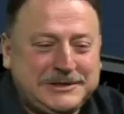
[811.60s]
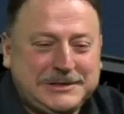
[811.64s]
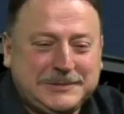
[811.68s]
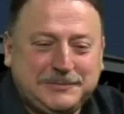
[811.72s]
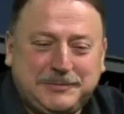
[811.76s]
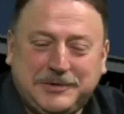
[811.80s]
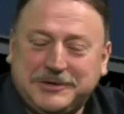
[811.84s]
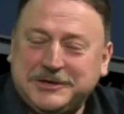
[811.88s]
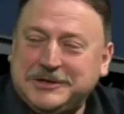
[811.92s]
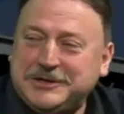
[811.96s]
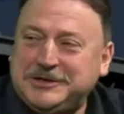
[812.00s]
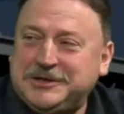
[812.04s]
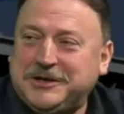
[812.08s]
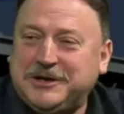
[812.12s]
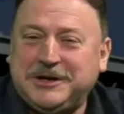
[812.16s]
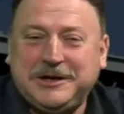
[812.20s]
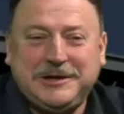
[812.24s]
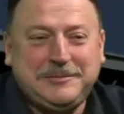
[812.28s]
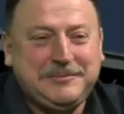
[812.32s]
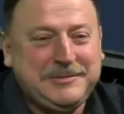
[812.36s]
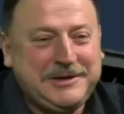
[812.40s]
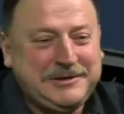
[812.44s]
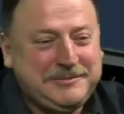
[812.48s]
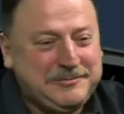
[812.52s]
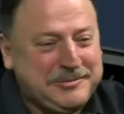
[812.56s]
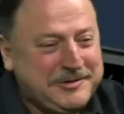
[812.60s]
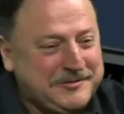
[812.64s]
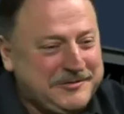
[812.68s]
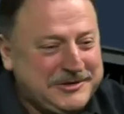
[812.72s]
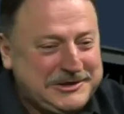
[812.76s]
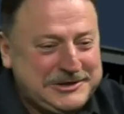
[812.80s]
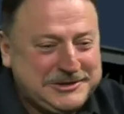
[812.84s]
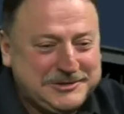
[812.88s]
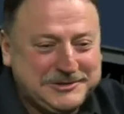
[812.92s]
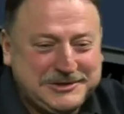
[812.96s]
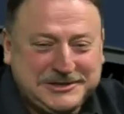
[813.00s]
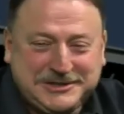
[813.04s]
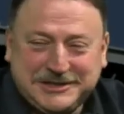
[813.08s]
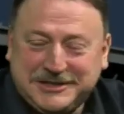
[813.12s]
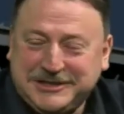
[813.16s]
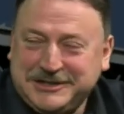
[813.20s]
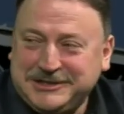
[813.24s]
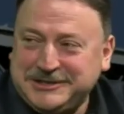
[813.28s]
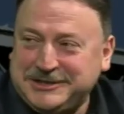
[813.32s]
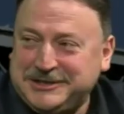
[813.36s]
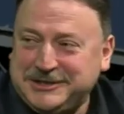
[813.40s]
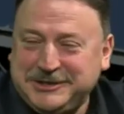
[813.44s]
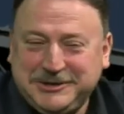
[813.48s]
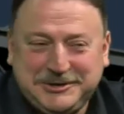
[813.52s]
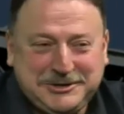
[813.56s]
upon a time in provincial cities
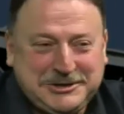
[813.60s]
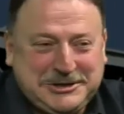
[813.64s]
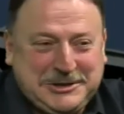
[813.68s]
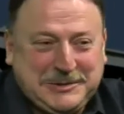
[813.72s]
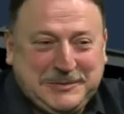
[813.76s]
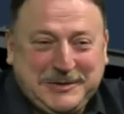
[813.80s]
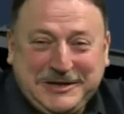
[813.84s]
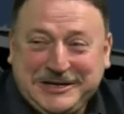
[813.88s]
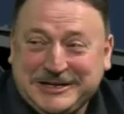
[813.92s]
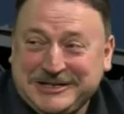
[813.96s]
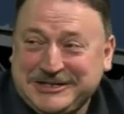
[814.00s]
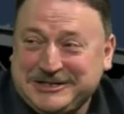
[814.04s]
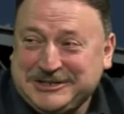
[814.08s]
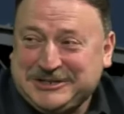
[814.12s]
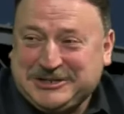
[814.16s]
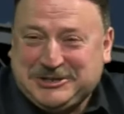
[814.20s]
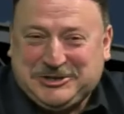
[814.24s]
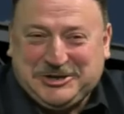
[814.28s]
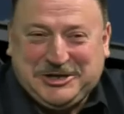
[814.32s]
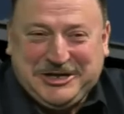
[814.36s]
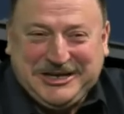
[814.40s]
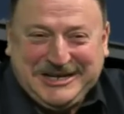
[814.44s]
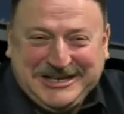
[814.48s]
there used to be industries.